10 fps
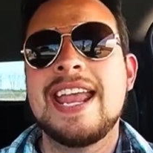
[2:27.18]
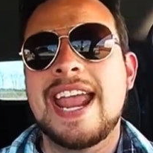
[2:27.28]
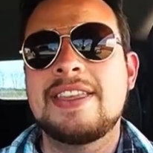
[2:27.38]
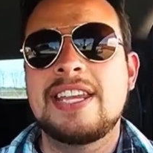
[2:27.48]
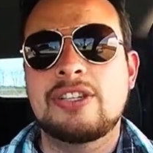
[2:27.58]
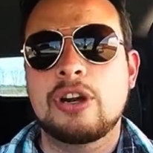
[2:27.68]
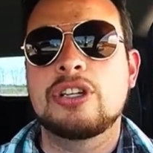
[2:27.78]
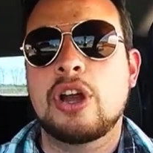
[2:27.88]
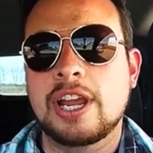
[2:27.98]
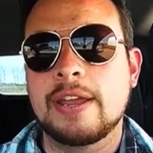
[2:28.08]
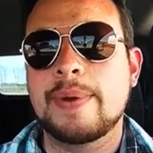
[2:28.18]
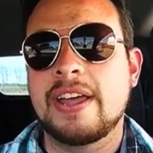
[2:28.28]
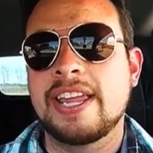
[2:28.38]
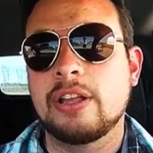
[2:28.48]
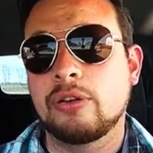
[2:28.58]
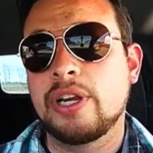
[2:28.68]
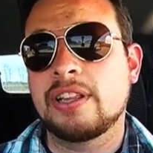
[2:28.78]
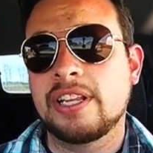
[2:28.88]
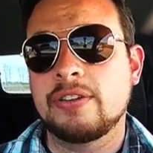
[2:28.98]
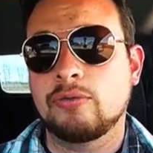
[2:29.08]
And they started talking about Hillary
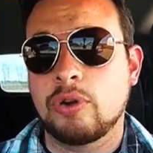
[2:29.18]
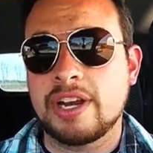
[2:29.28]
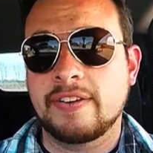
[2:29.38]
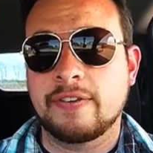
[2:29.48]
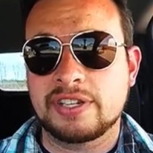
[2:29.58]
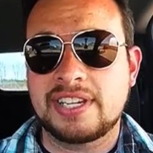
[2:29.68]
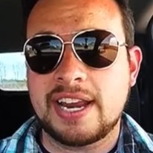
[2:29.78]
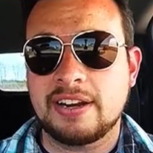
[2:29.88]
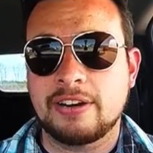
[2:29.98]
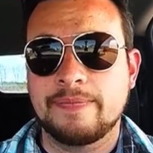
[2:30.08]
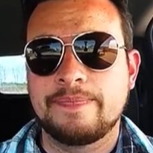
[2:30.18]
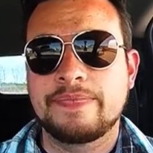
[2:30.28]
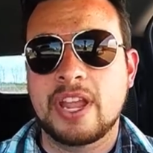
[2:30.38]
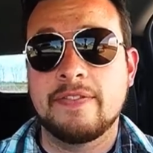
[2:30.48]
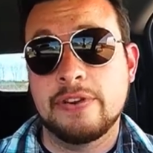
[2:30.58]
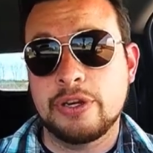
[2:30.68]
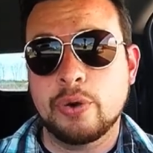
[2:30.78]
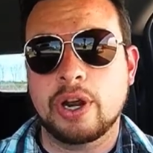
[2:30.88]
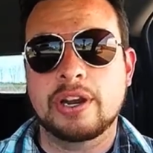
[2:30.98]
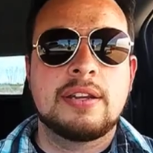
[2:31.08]
Clinton running for senator of New
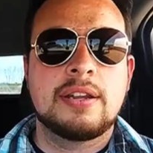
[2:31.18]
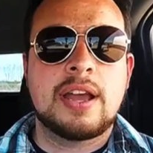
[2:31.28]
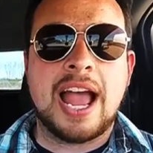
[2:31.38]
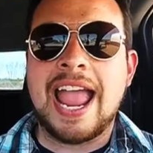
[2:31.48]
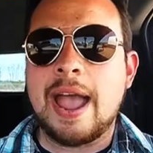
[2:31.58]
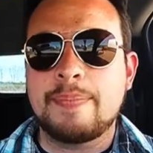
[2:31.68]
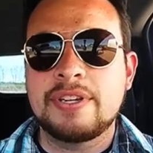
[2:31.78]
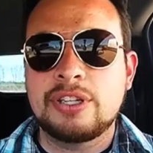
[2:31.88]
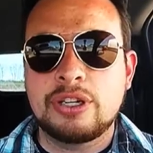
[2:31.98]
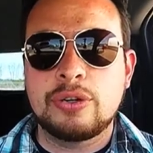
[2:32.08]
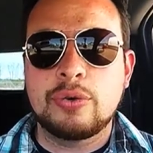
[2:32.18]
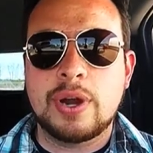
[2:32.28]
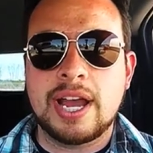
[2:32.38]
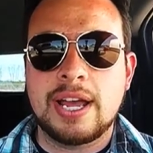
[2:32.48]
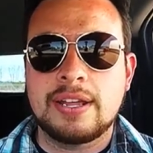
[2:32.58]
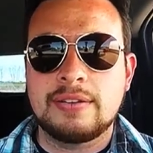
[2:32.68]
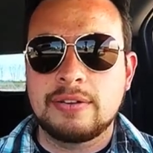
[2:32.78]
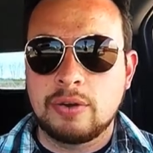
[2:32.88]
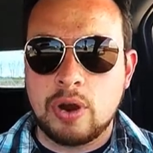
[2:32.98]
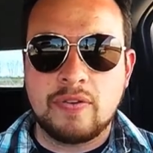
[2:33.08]
York. I happened to
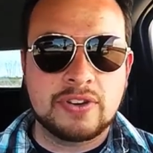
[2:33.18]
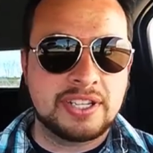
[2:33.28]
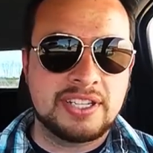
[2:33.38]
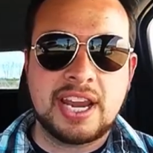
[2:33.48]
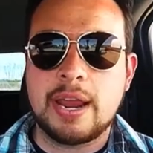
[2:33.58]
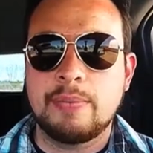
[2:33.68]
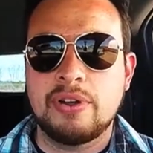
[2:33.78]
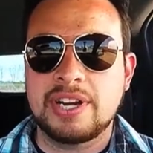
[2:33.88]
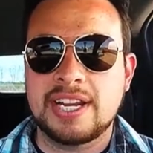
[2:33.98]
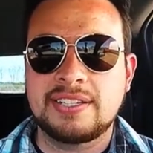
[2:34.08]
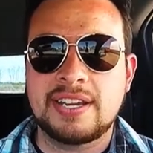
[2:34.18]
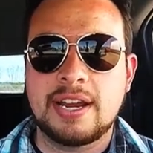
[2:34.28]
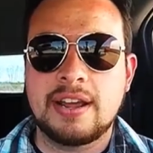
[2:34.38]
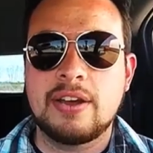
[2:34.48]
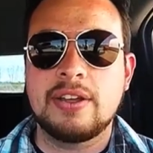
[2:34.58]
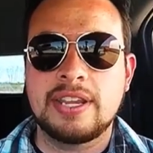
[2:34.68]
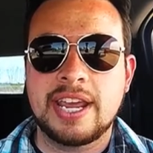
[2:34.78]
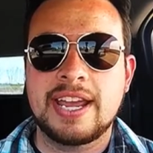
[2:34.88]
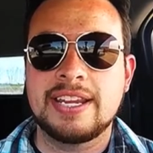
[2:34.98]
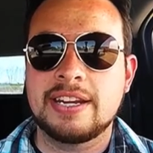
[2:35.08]
go over to the table, and I said, oh,
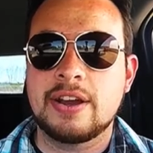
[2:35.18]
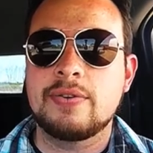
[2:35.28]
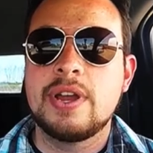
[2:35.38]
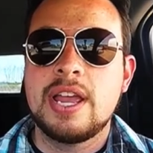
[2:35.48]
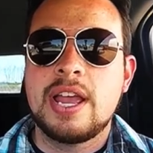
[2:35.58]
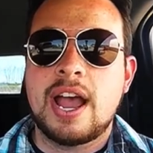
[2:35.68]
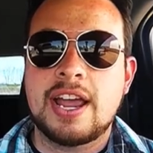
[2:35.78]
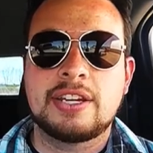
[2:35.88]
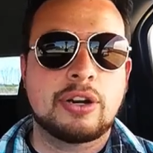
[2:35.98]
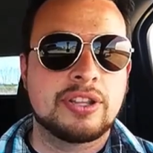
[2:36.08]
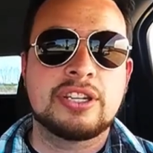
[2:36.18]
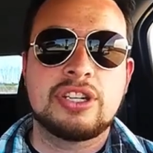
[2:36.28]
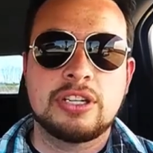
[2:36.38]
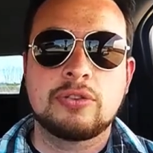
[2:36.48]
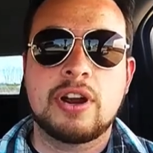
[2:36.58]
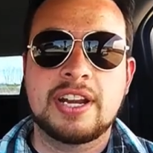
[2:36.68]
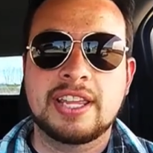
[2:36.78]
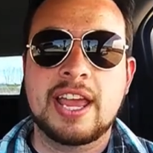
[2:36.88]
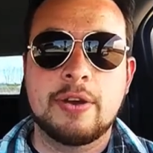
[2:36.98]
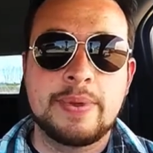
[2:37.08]
yeah, I heard that she's running.
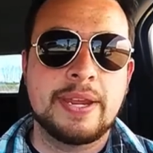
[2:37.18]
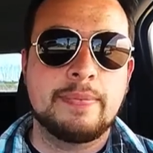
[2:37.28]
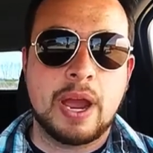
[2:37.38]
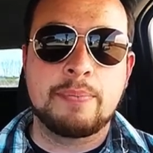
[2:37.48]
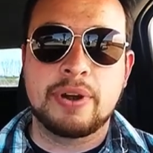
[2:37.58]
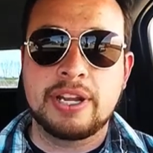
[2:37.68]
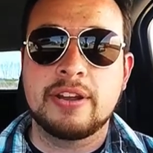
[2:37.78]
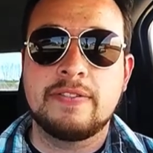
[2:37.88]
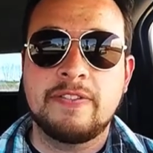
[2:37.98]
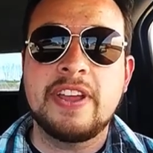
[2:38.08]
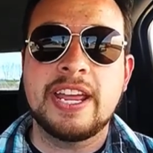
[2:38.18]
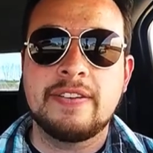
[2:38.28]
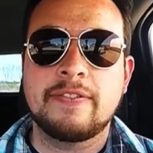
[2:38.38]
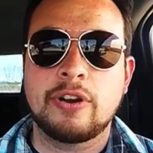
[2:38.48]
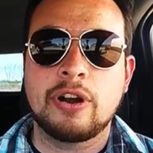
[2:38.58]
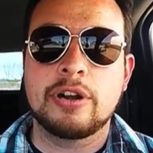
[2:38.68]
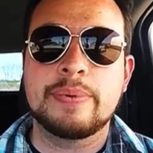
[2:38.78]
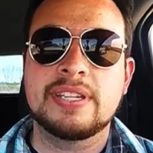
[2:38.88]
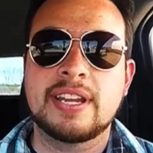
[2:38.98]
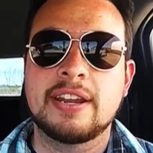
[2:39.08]
That would be a pretty good fit for her to be
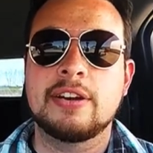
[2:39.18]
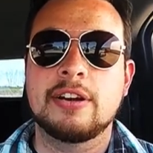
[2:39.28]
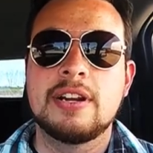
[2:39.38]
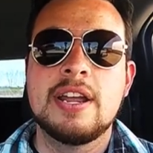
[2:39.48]
senator.